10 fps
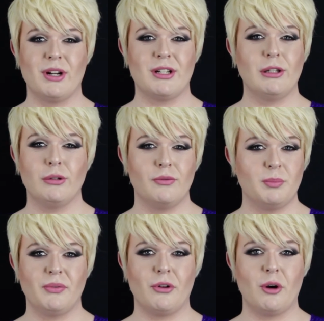creative. I
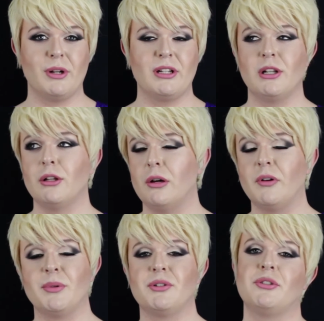loved performing. I did a lot of
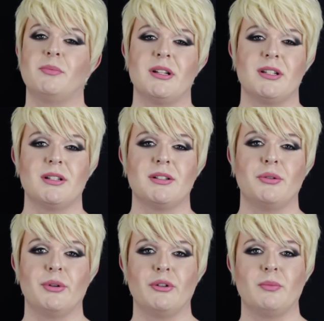amateur dramatics
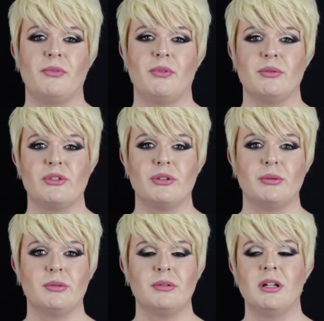growing up throughout
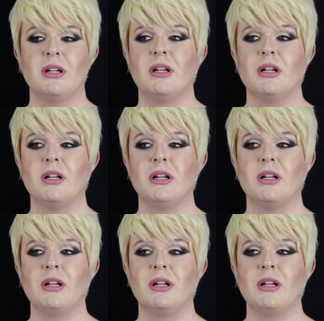school,